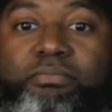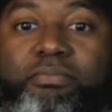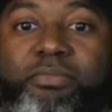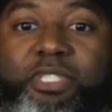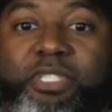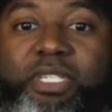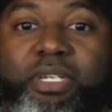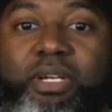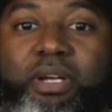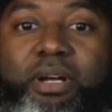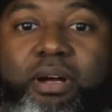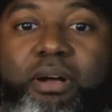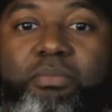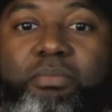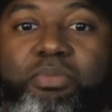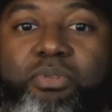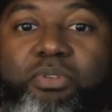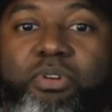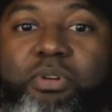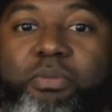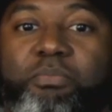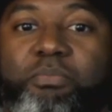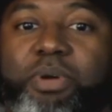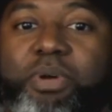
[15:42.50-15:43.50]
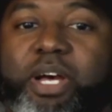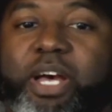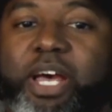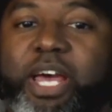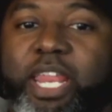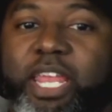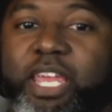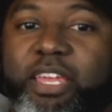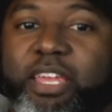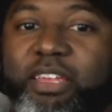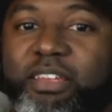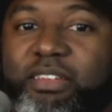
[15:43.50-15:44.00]
Oh, poor
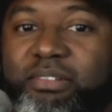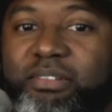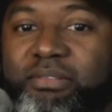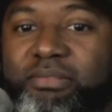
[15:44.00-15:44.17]
buddy.